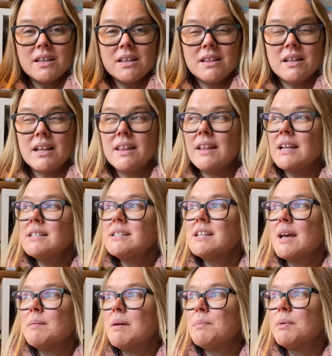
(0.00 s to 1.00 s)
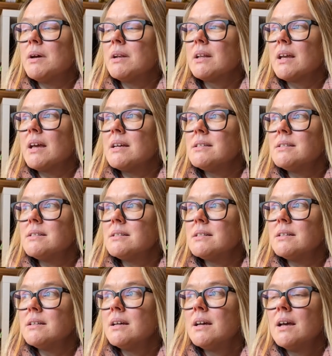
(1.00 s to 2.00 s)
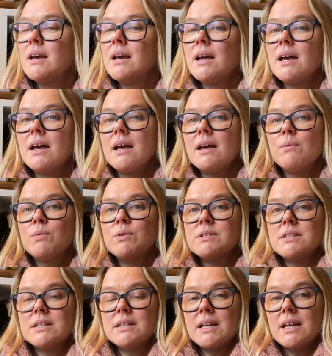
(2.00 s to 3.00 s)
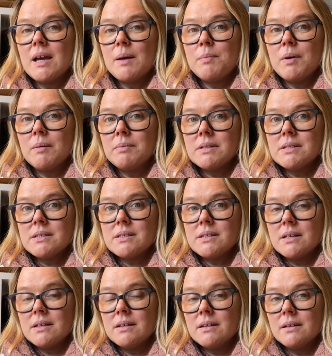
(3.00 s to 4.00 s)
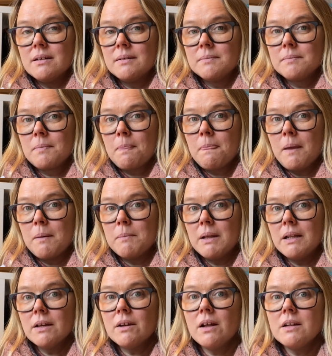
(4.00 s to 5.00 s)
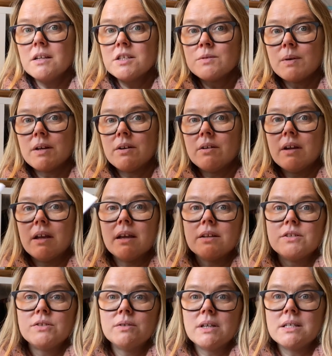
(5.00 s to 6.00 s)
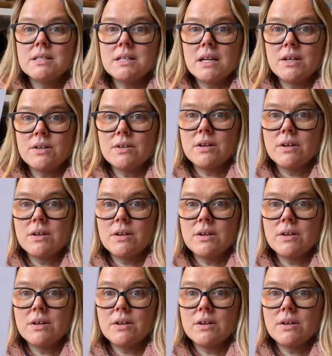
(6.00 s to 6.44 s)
The last time I podcasted was the day I published the Melancholy sweater, and 2 days later